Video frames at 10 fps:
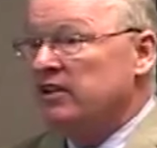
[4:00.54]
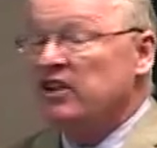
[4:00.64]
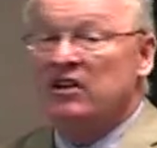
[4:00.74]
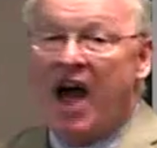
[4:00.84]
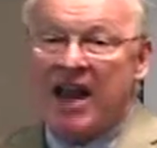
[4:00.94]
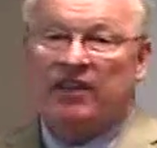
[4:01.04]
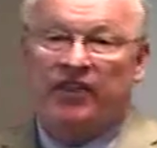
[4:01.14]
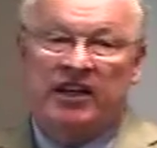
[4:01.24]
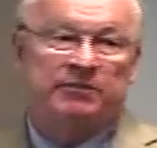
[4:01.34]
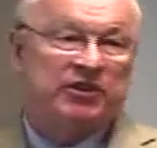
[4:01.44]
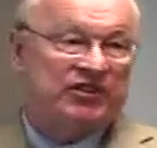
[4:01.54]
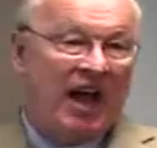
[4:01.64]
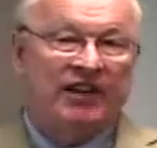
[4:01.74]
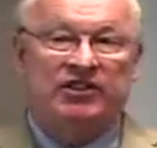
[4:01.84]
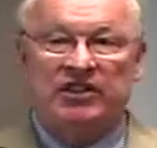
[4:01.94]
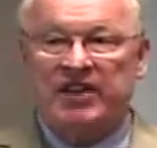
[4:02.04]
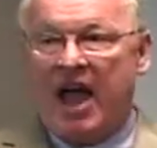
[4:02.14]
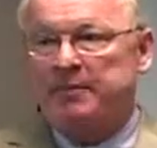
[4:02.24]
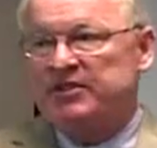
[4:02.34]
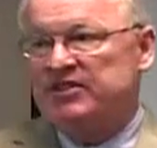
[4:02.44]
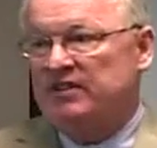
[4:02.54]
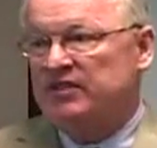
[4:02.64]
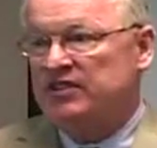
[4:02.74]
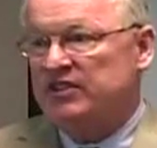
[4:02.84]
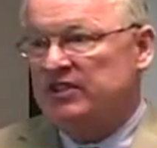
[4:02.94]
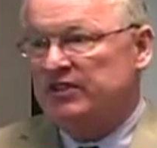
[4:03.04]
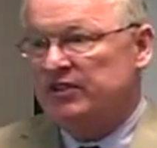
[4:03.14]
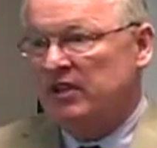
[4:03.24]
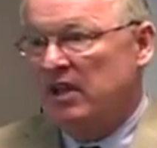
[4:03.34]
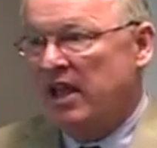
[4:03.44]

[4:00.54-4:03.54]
It's a lot of things besides just absence of disease.